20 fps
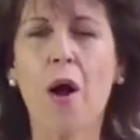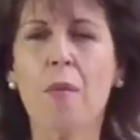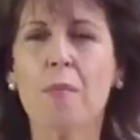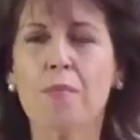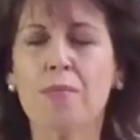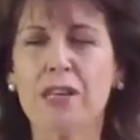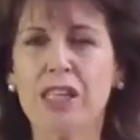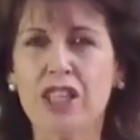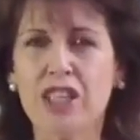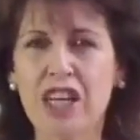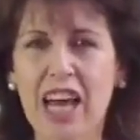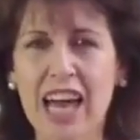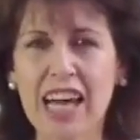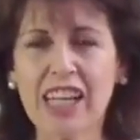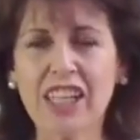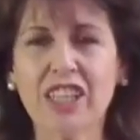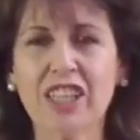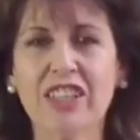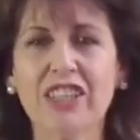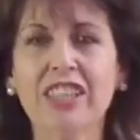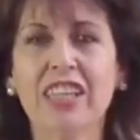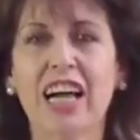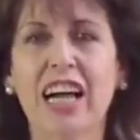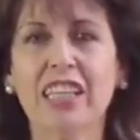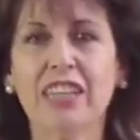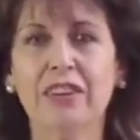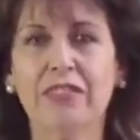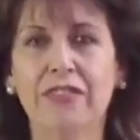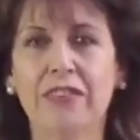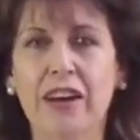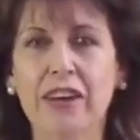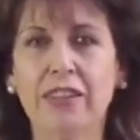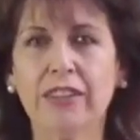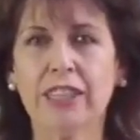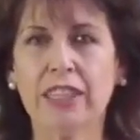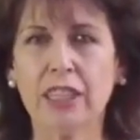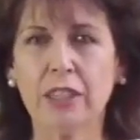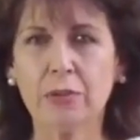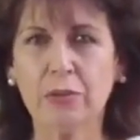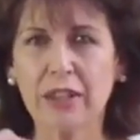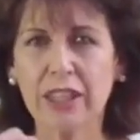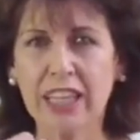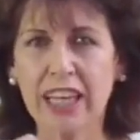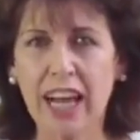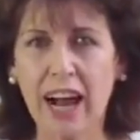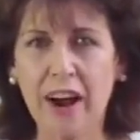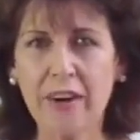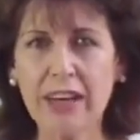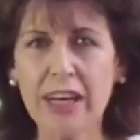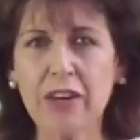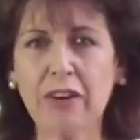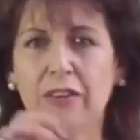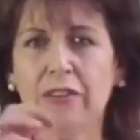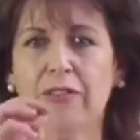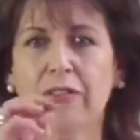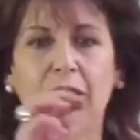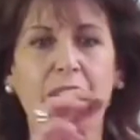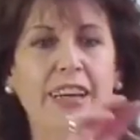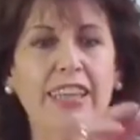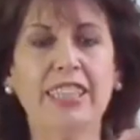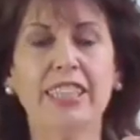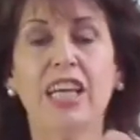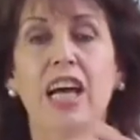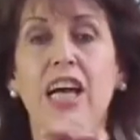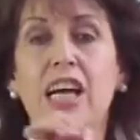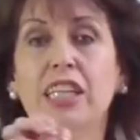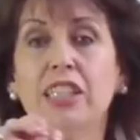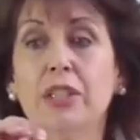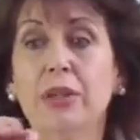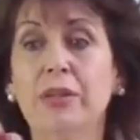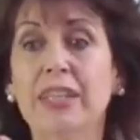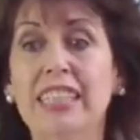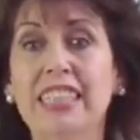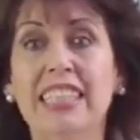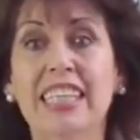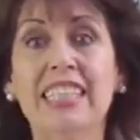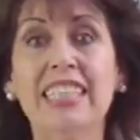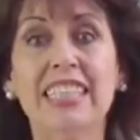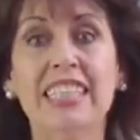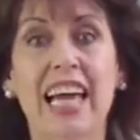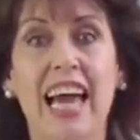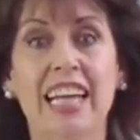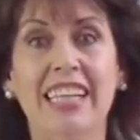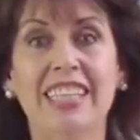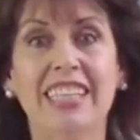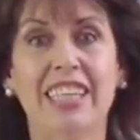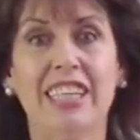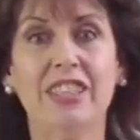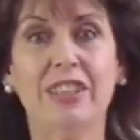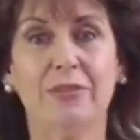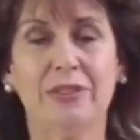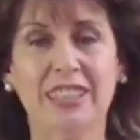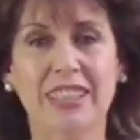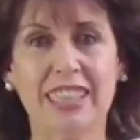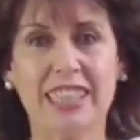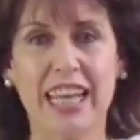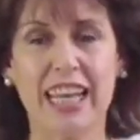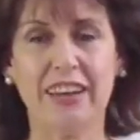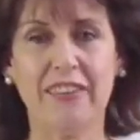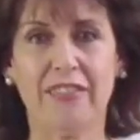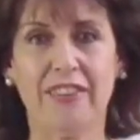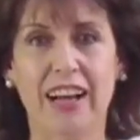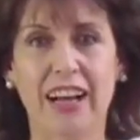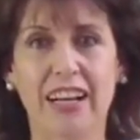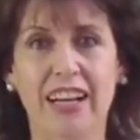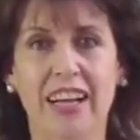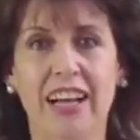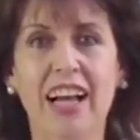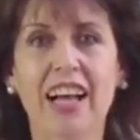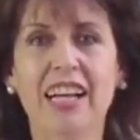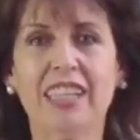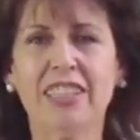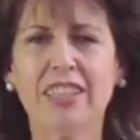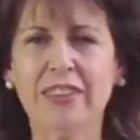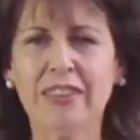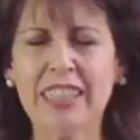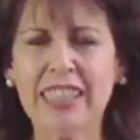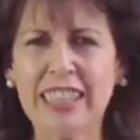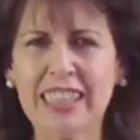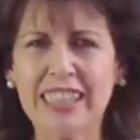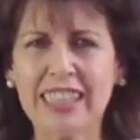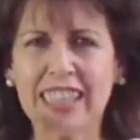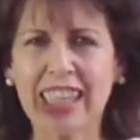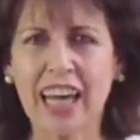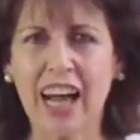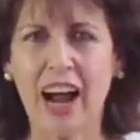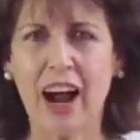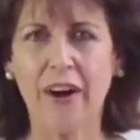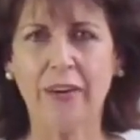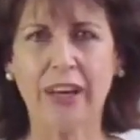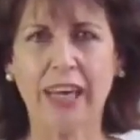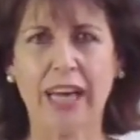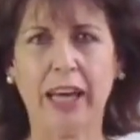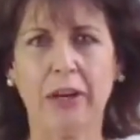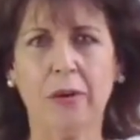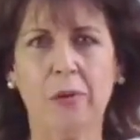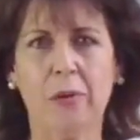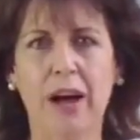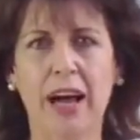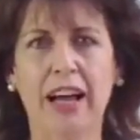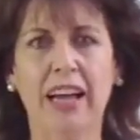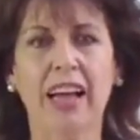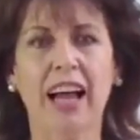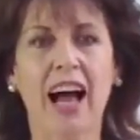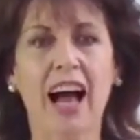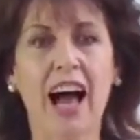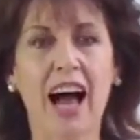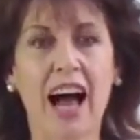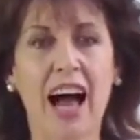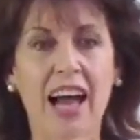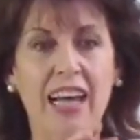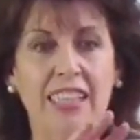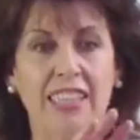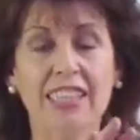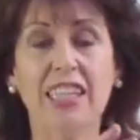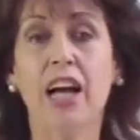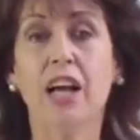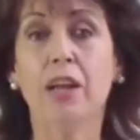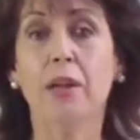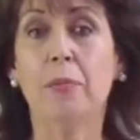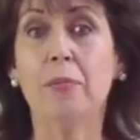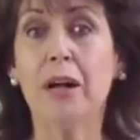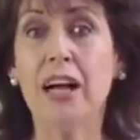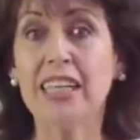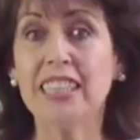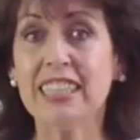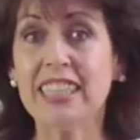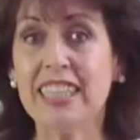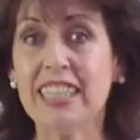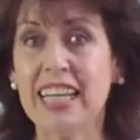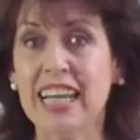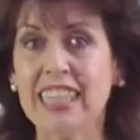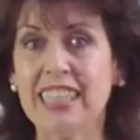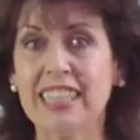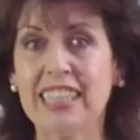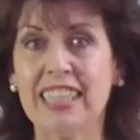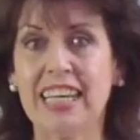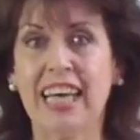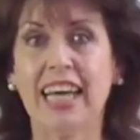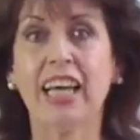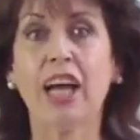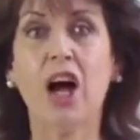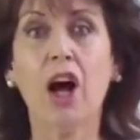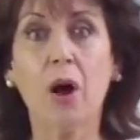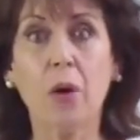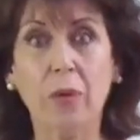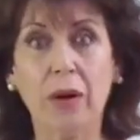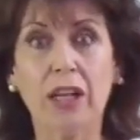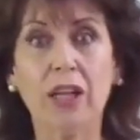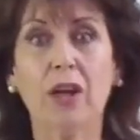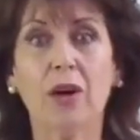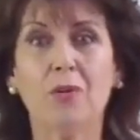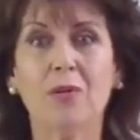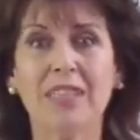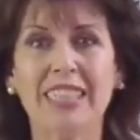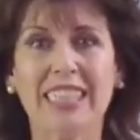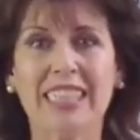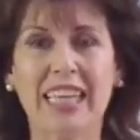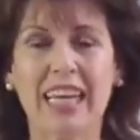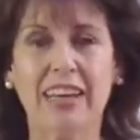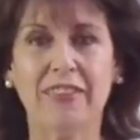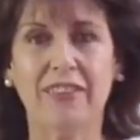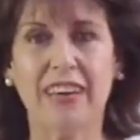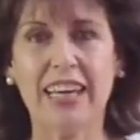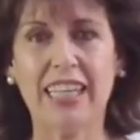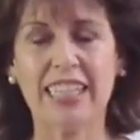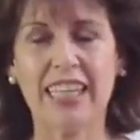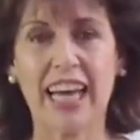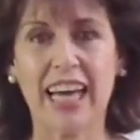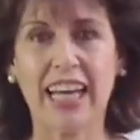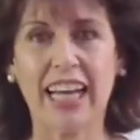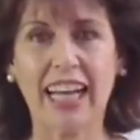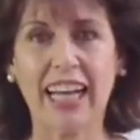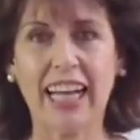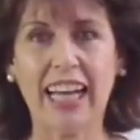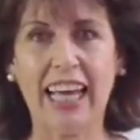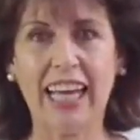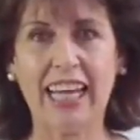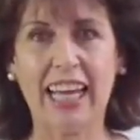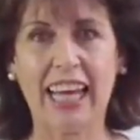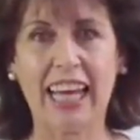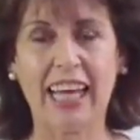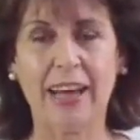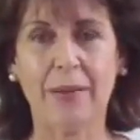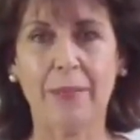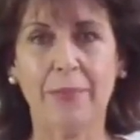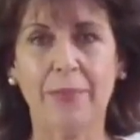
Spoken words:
Projection and focus will carry your voice to its intended receiver so that it's carrying well and the person listening will receive it clearly.